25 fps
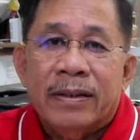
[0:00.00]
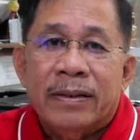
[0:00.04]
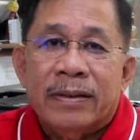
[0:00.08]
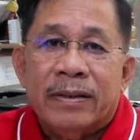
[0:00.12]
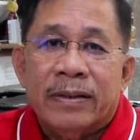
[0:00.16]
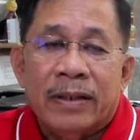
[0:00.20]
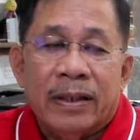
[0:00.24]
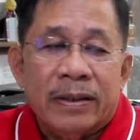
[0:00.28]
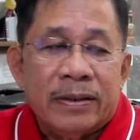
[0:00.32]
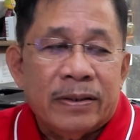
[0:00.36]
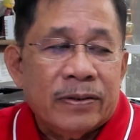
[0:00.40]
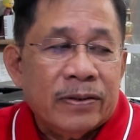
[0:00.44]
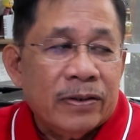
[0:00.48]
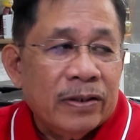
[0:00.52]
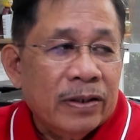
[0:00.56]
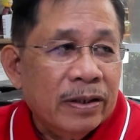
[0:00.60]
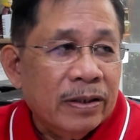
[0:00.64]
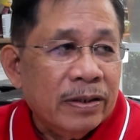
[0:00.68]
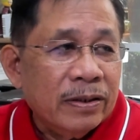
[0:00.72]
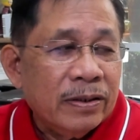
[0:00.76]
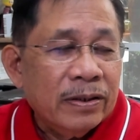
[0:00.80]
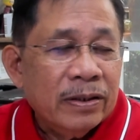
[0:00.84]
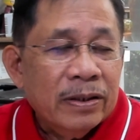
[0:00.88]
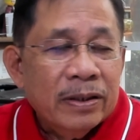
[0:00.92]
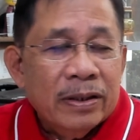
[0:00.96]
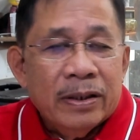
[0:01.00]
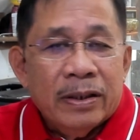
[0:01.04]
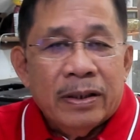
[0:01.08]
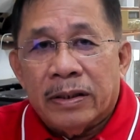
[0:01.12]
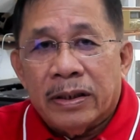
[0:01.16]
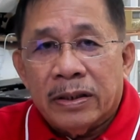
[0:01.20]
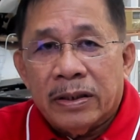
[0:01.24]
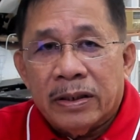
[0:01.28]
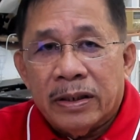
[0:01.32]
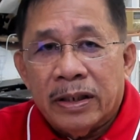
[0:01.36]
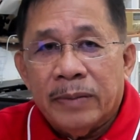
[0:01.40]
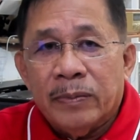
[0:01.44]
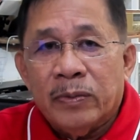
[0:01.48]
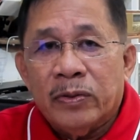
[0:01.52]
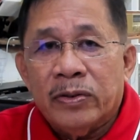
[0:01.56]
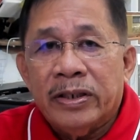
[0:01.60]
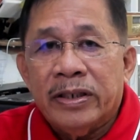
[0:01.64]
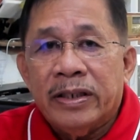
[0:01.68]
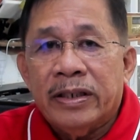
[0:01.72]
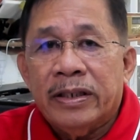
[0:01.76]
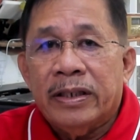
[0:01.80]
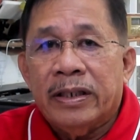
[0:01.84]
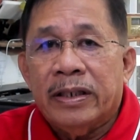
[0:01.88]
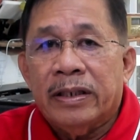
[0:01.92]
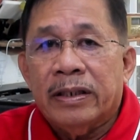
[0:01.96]
such as
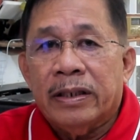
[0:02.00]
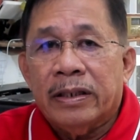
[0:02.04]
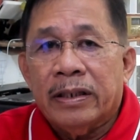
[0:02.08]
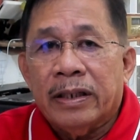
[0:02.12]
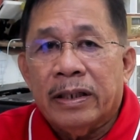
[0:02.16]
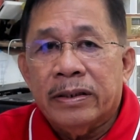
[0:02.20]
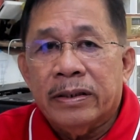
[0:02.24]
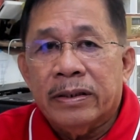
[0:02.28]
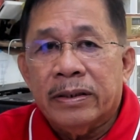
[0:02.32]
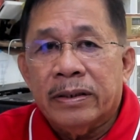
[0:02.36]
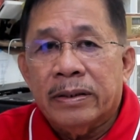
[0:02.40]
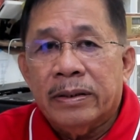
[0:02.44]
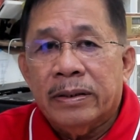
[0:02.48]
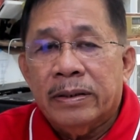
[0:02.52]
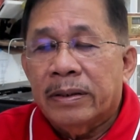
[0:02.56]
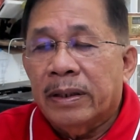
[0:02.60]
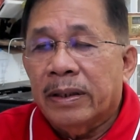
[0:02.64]
testimony in another